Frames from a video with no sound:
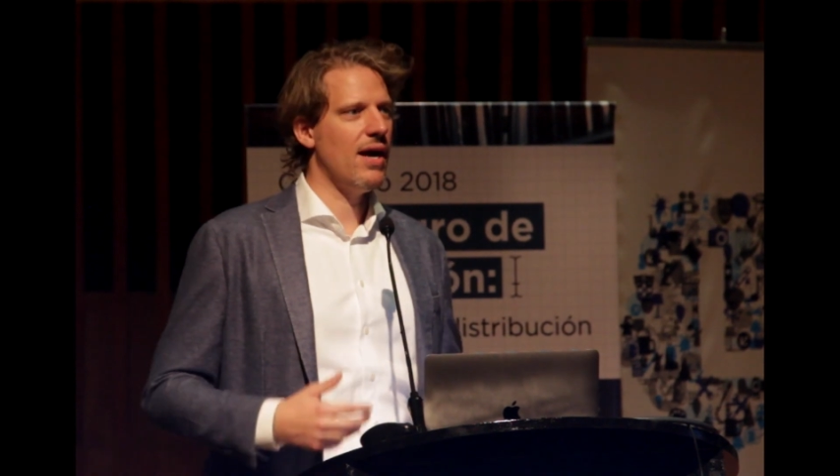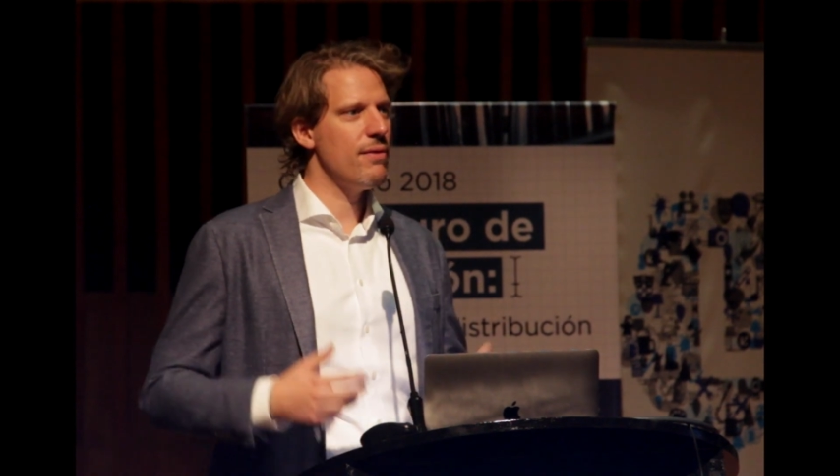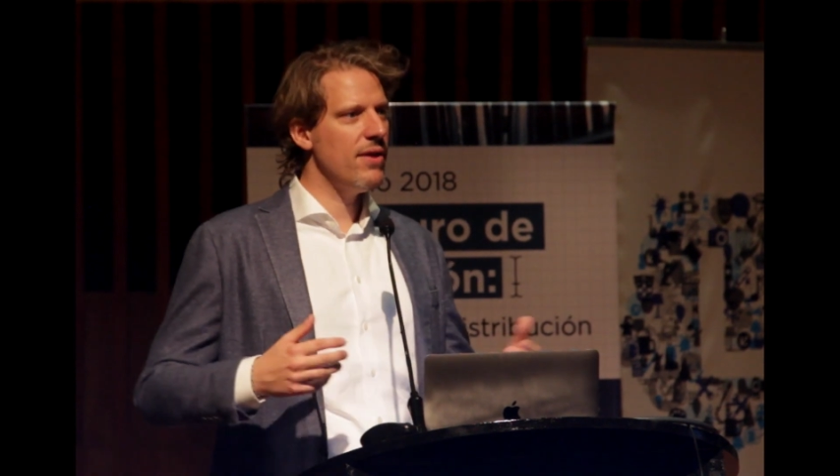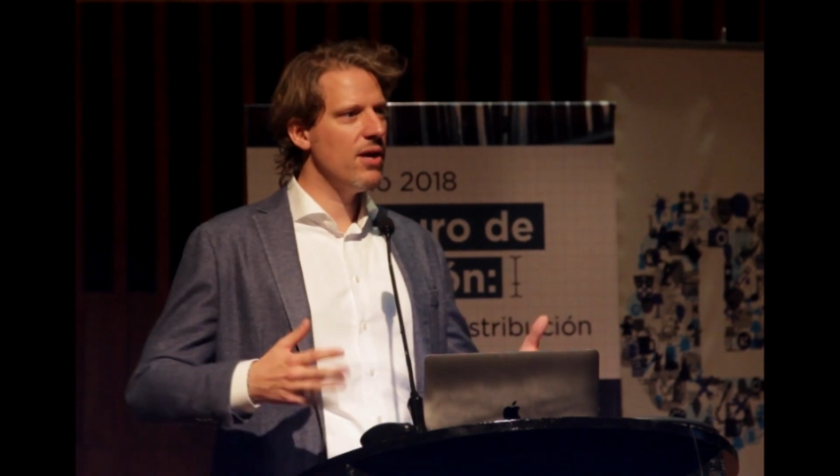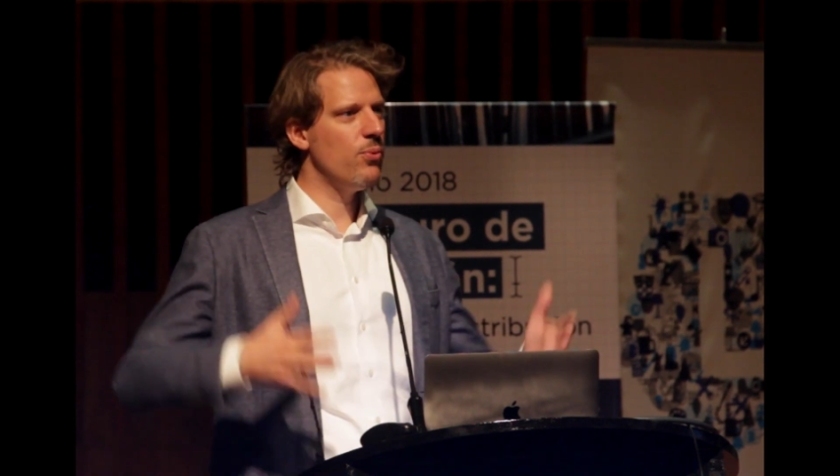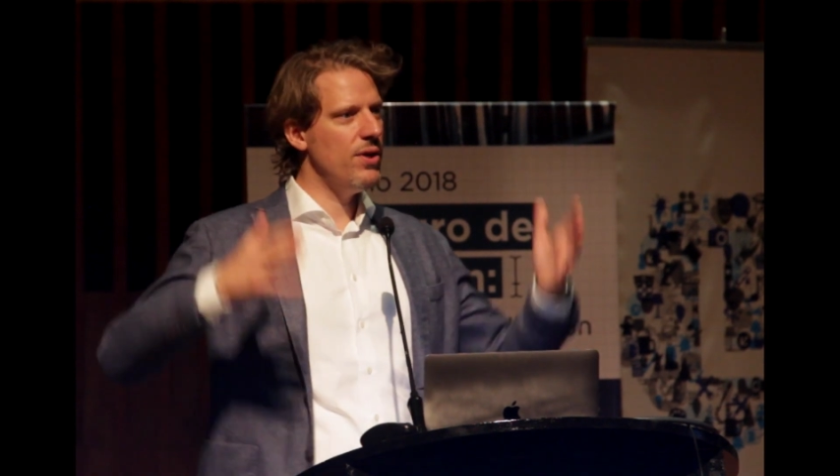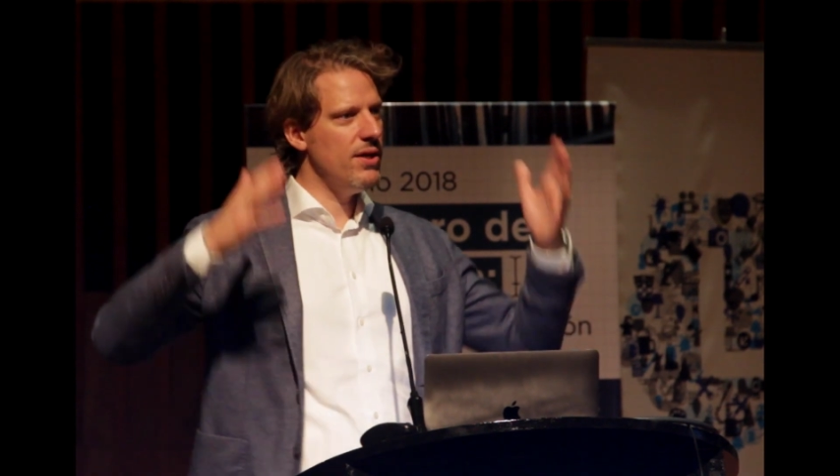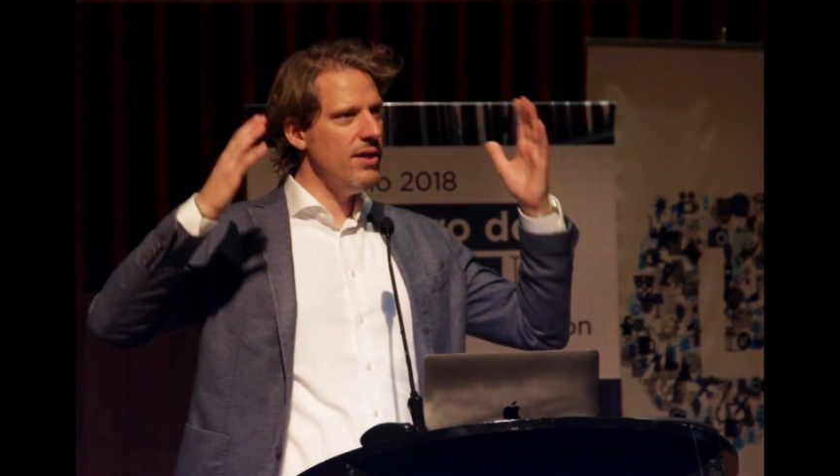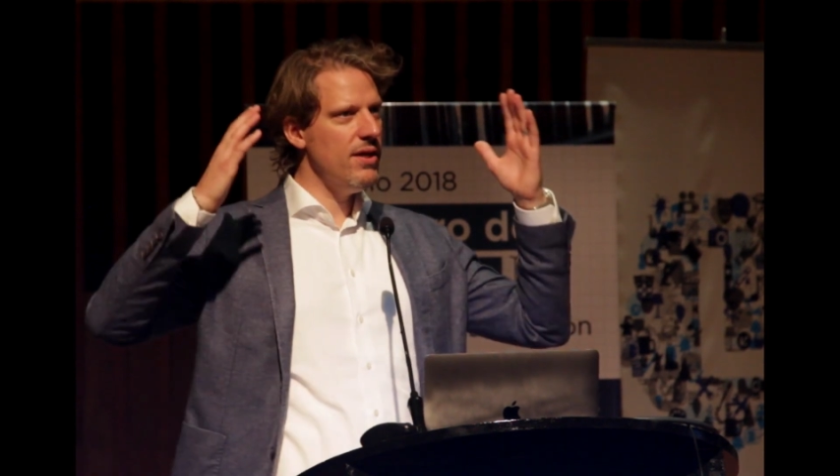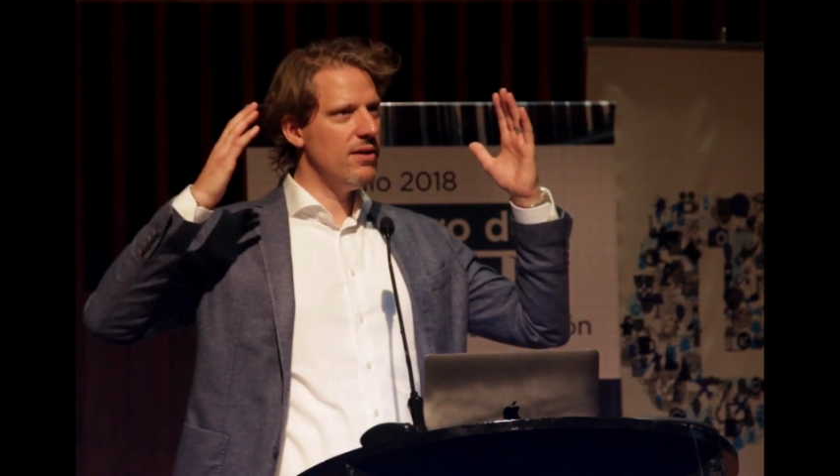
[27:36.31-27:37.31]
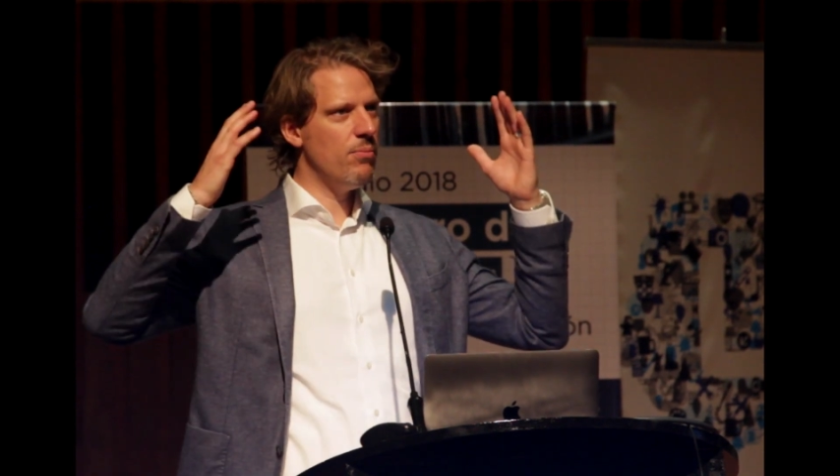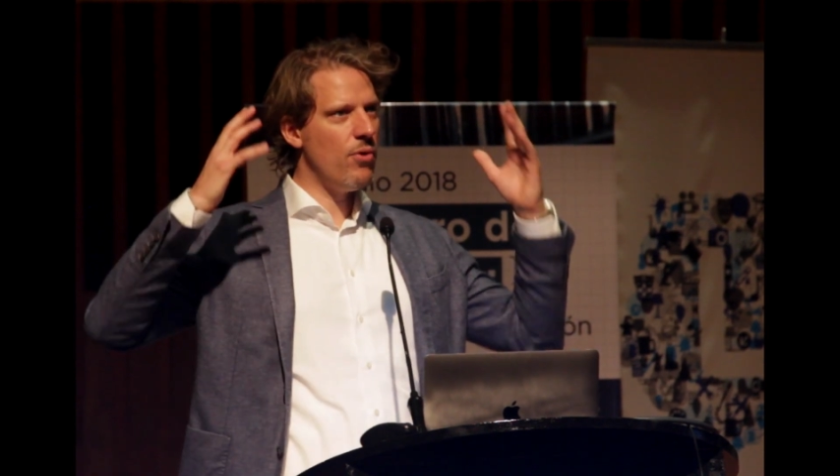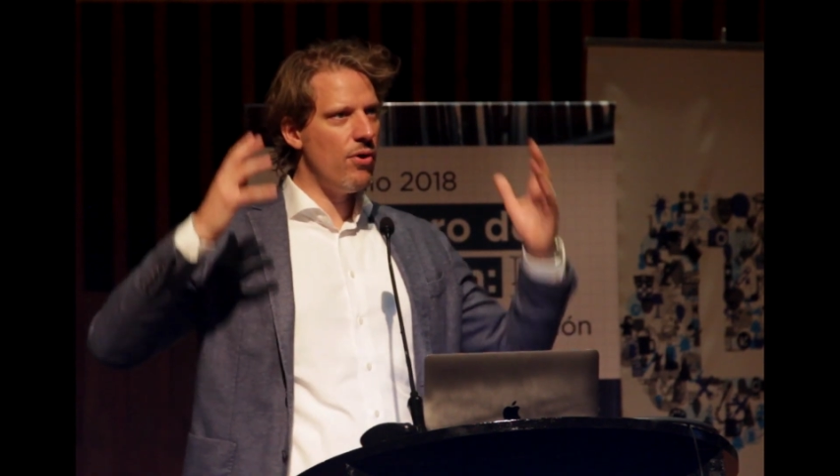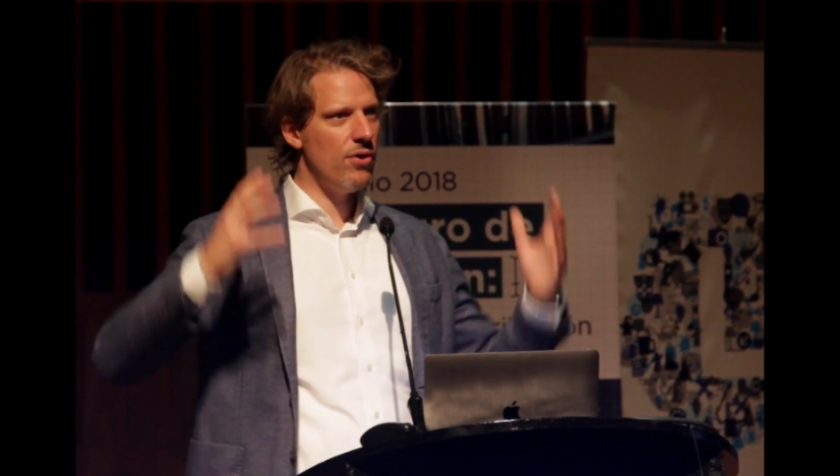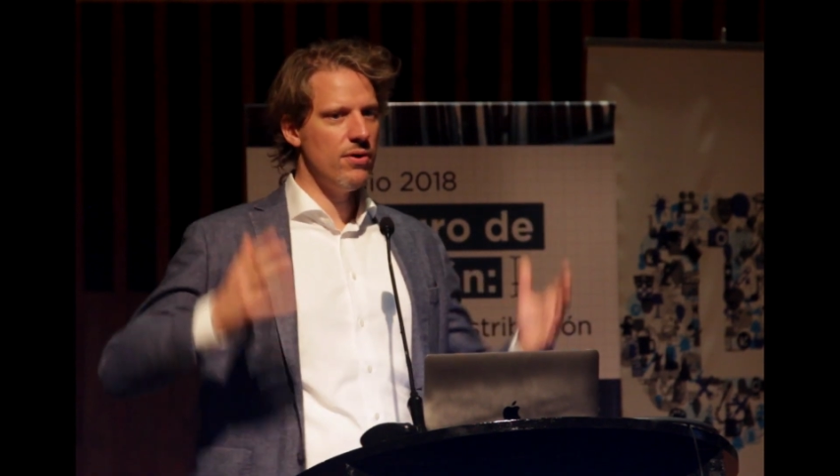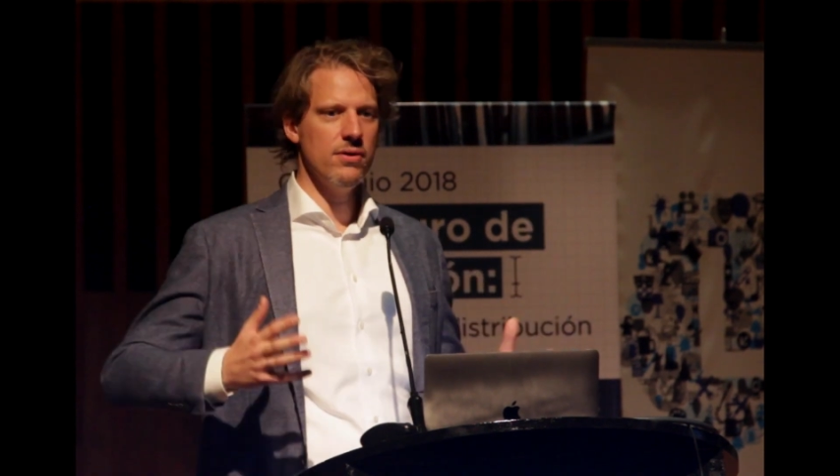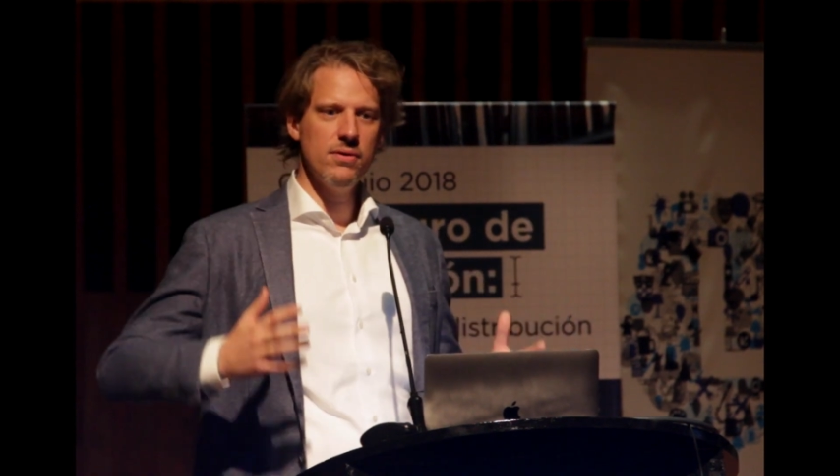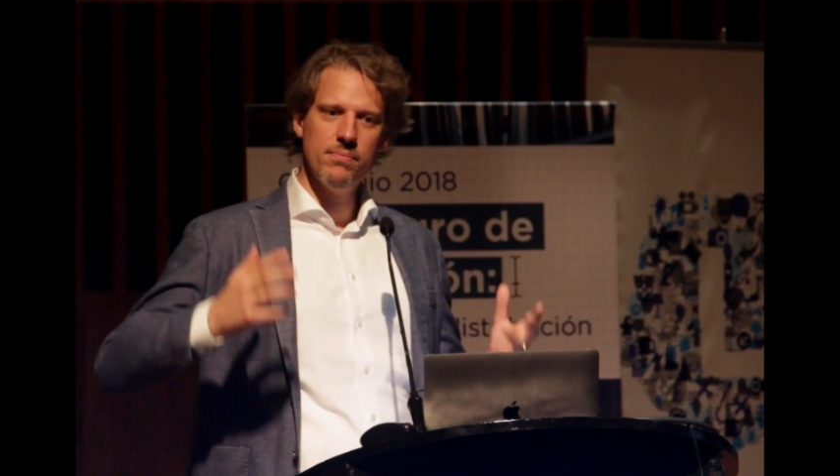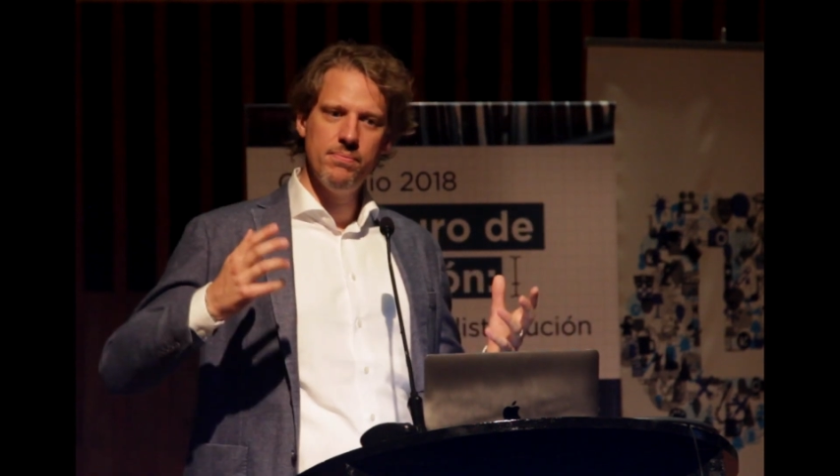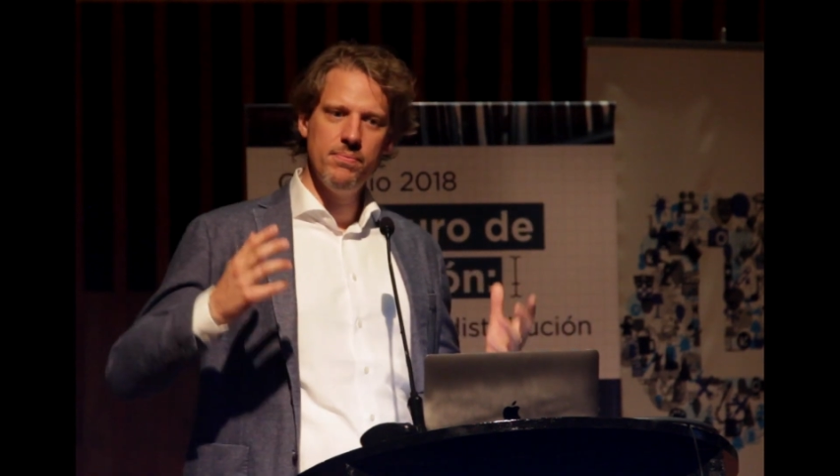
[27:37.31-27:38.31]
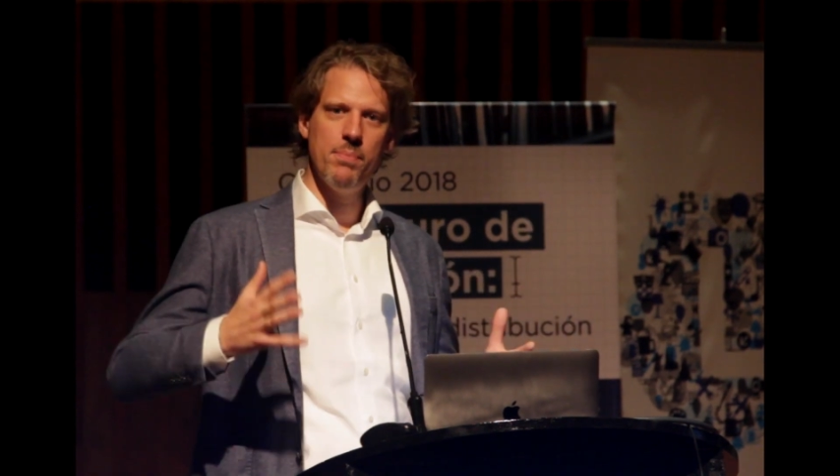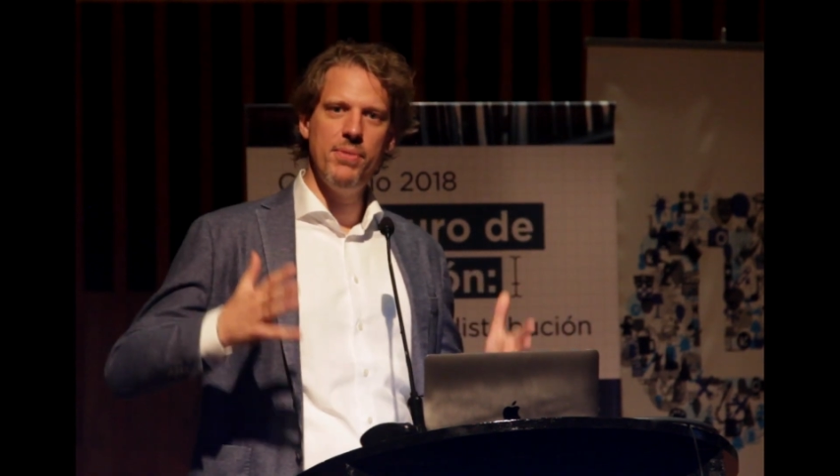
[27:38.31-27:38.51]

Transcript: I think we need a